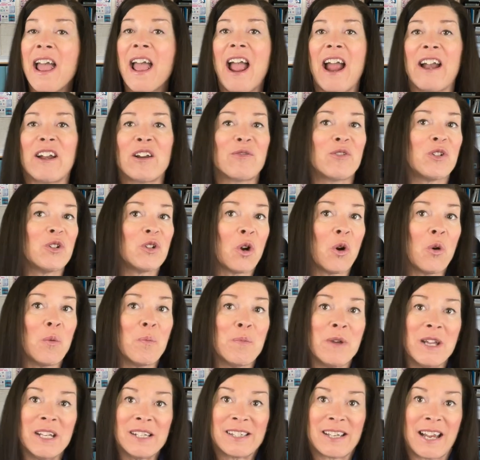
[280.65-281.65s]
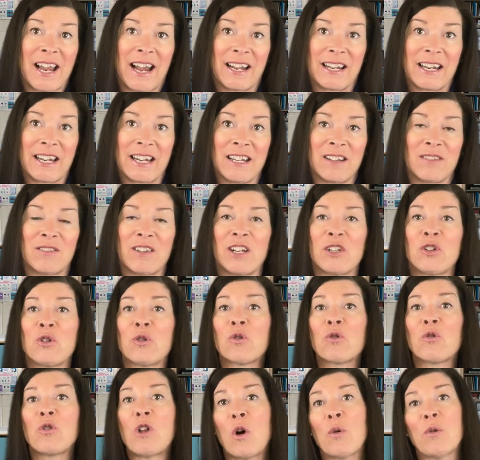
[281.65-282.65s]
And if you don't miss any, then
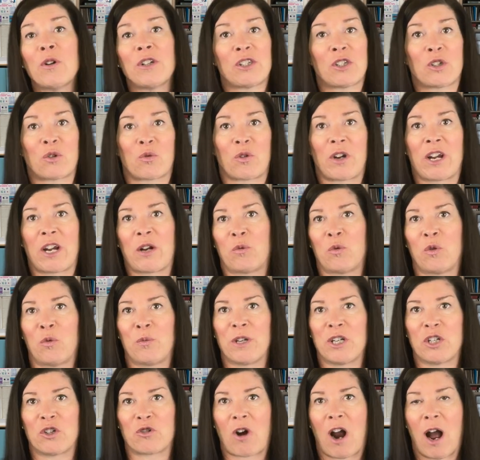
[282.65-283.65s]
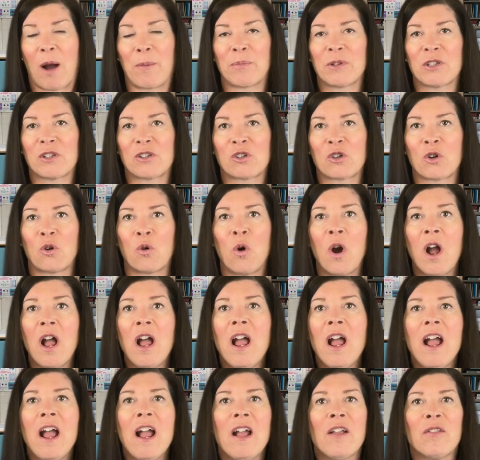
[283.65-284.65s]
your lowest grade will be dropped. So
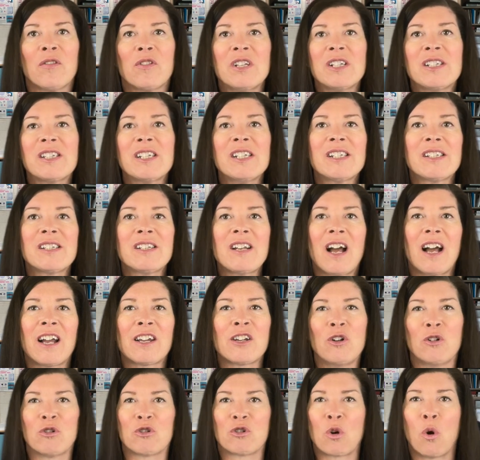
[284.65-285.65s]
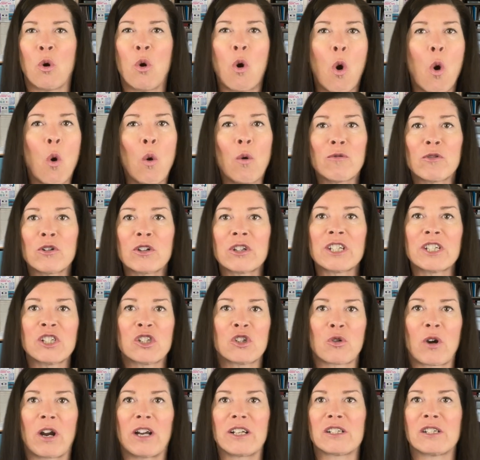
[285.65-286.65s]
this is not, don't overly
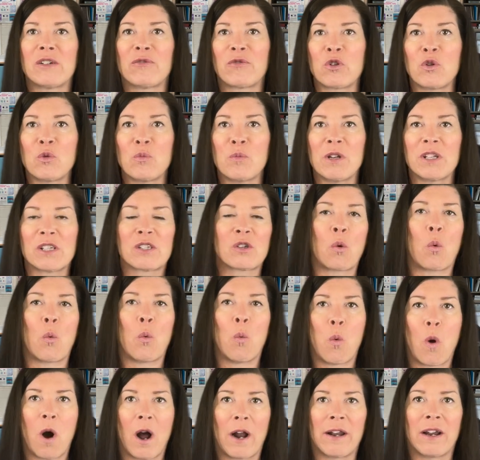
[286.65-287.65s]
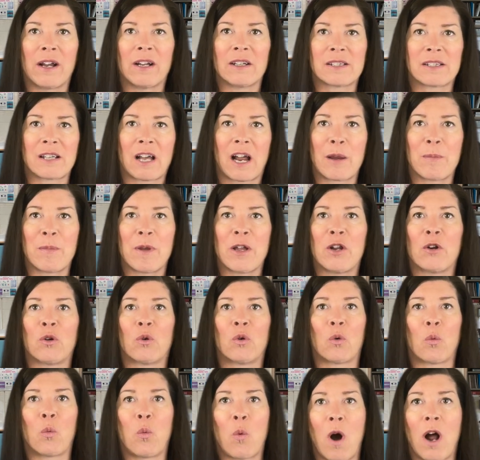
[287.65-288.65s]
stress if you miss one assignment
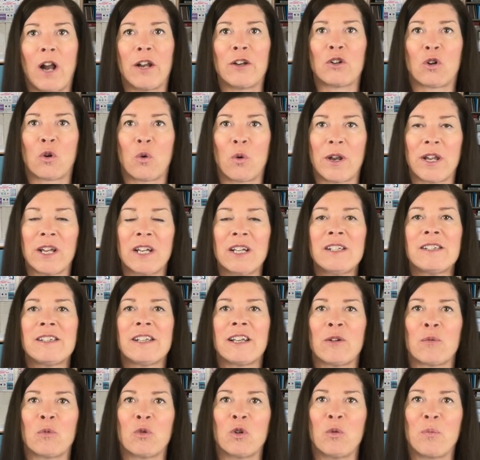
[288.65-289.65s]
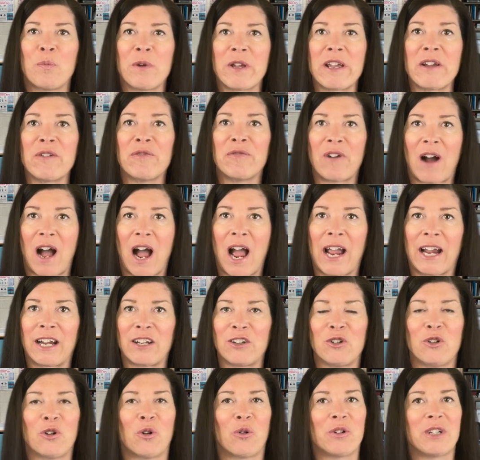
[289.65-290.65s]
or one quiz. It will be
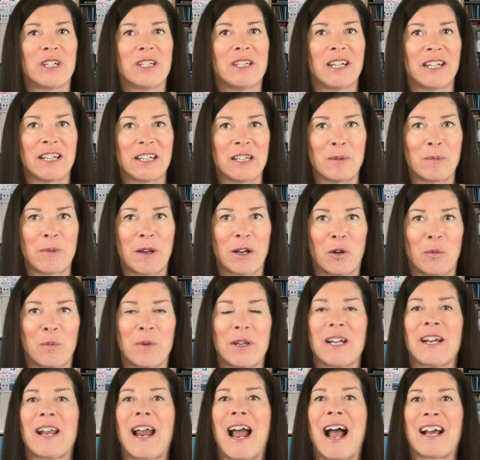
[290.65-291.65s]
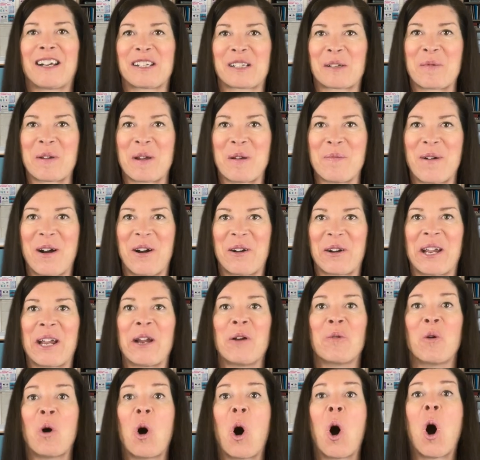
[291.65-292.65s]
fine. You don't need to email me and ask me about it.
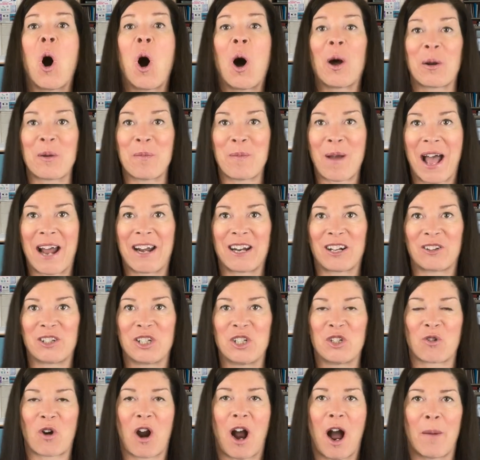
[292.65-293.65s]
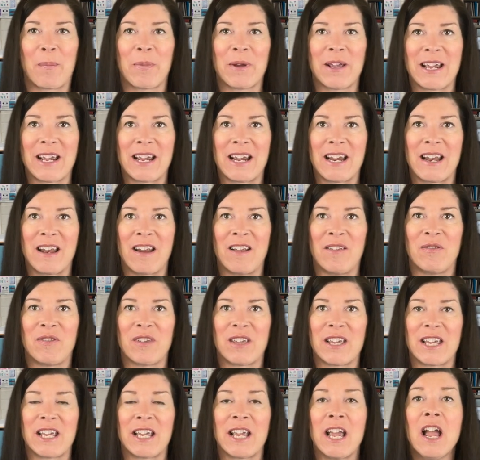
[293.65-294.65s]
It will automatically drop in
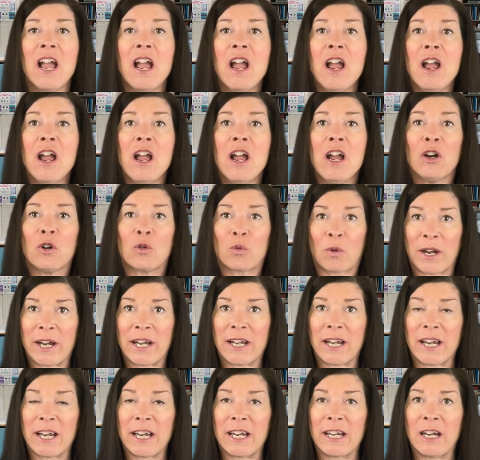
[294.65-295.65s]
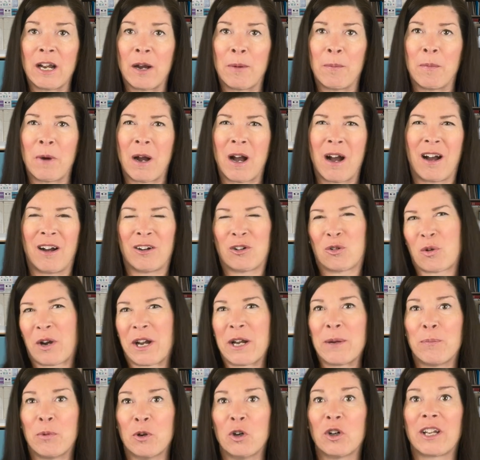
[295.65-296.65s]
the grading
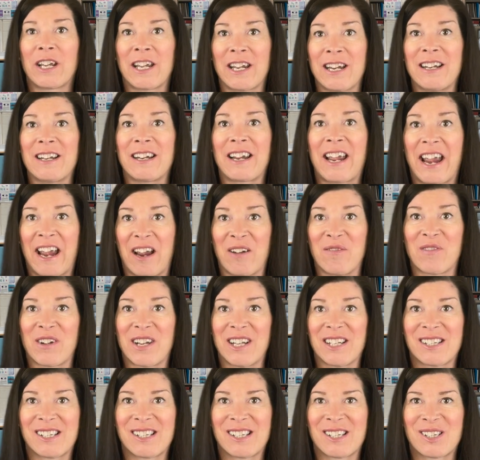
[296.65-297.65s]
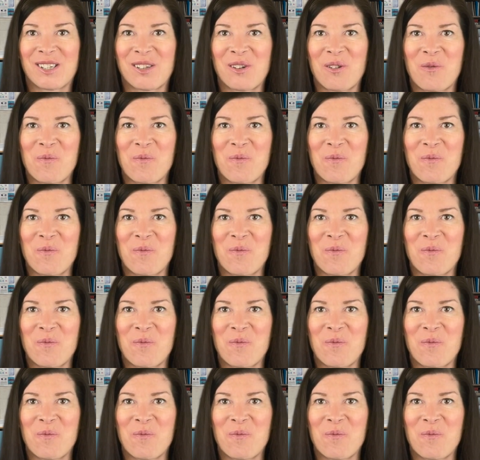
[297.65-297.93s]
grade book in Canvas.